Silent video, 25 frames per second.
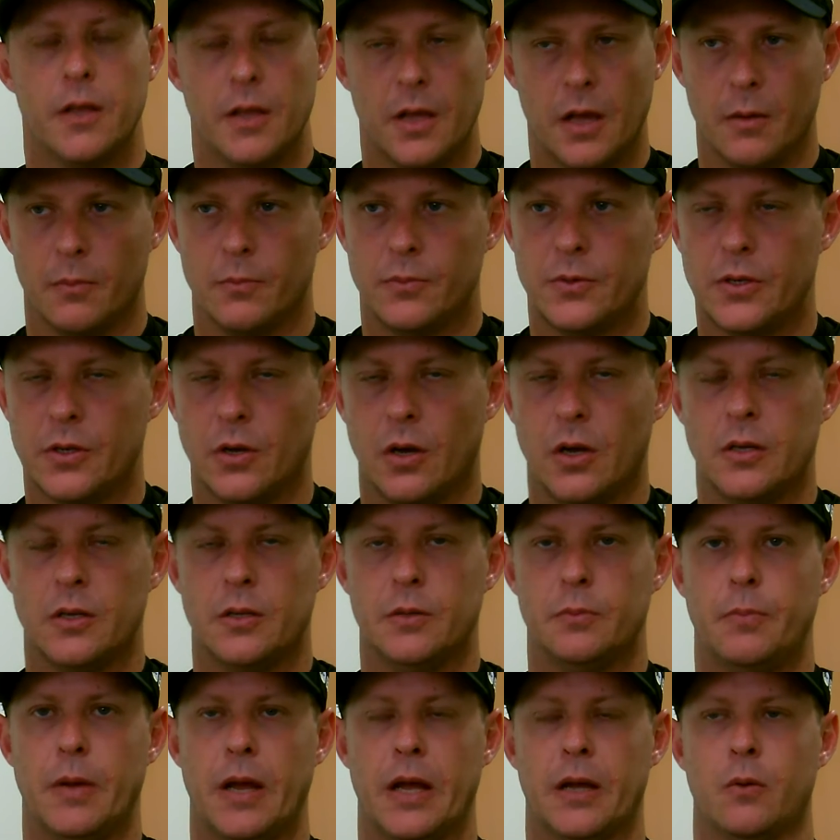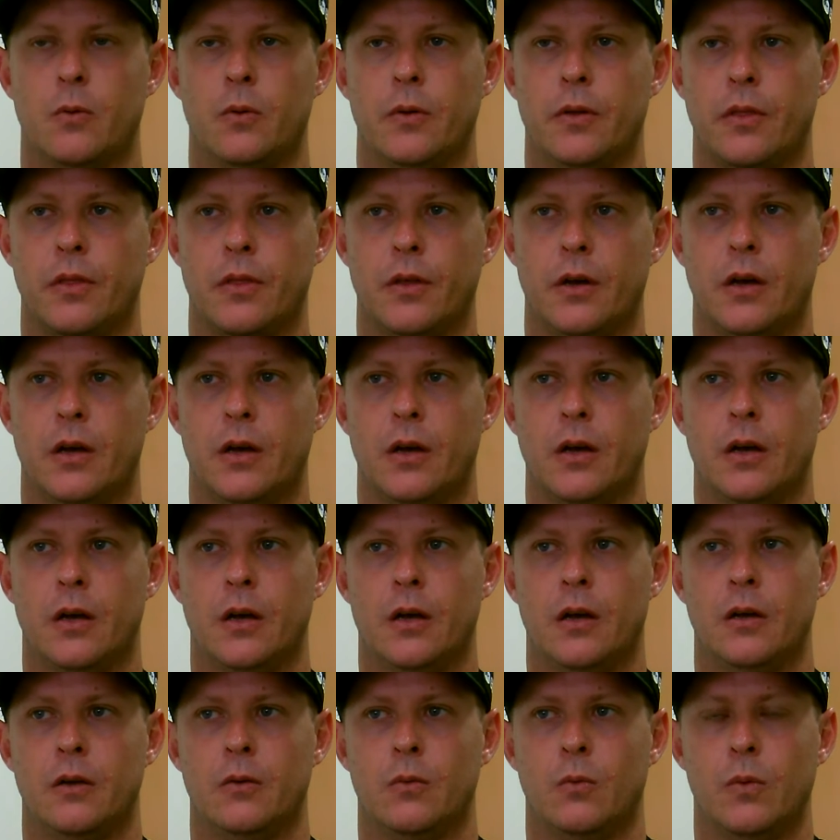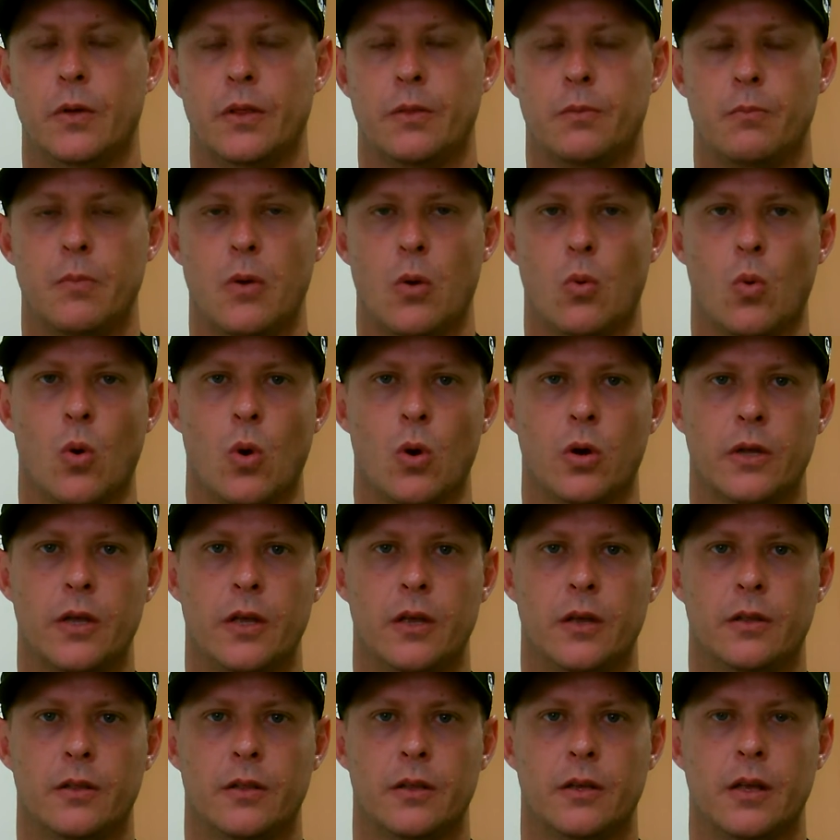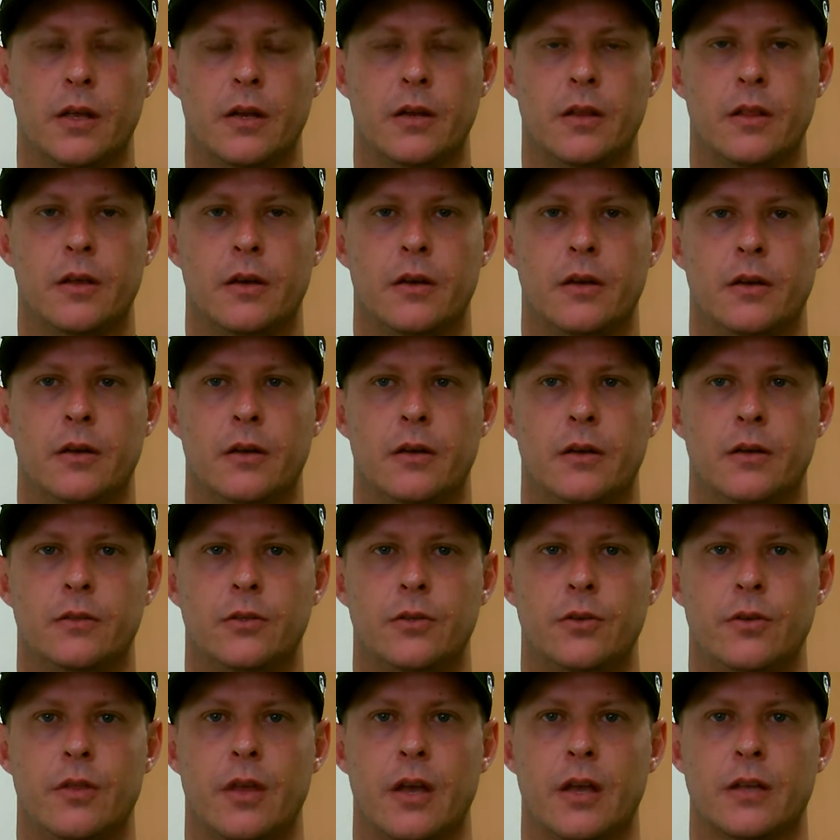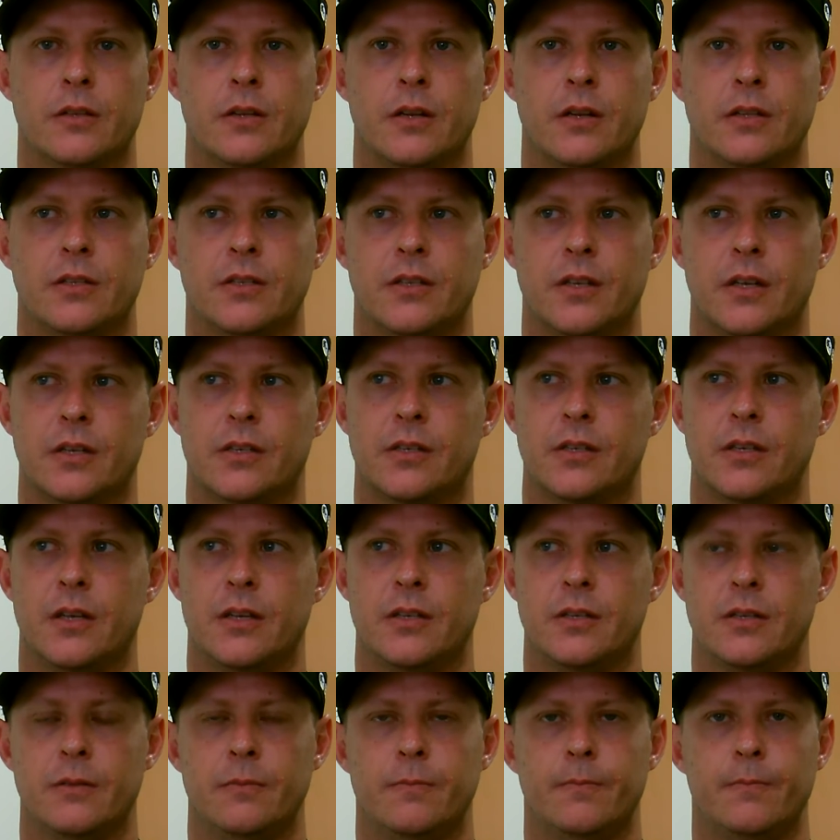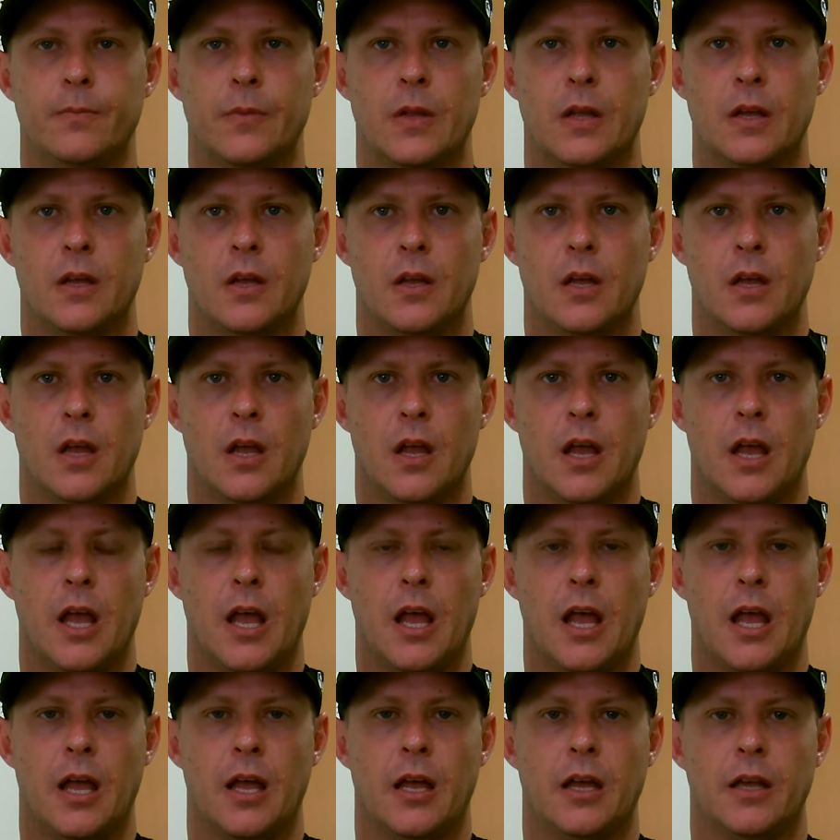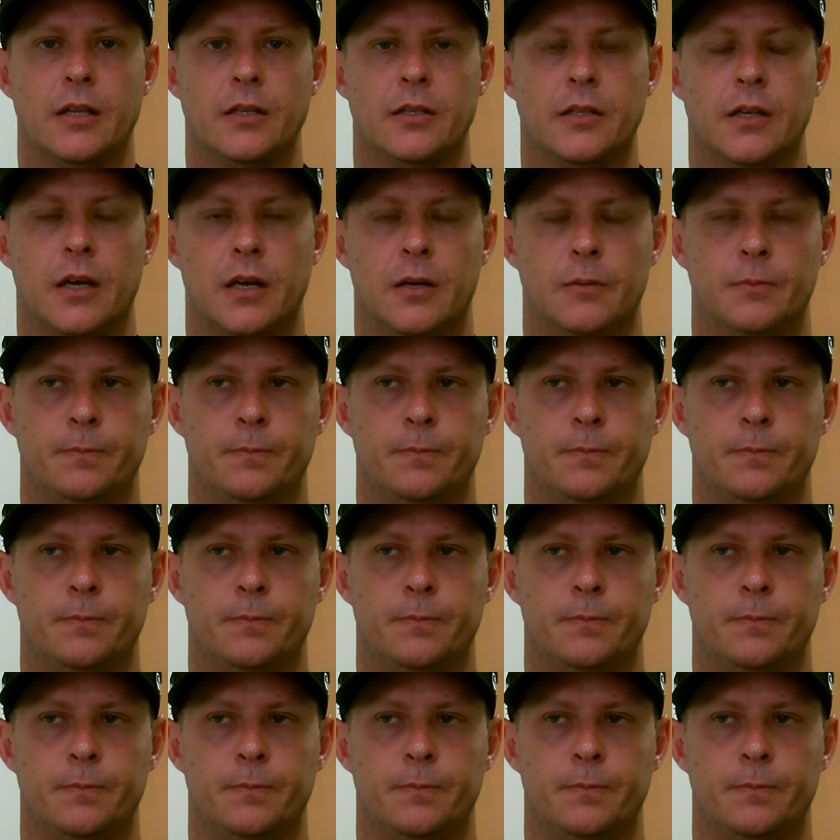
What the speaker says: Yep, signed back with Milwaukee at the end of the 2006 season, and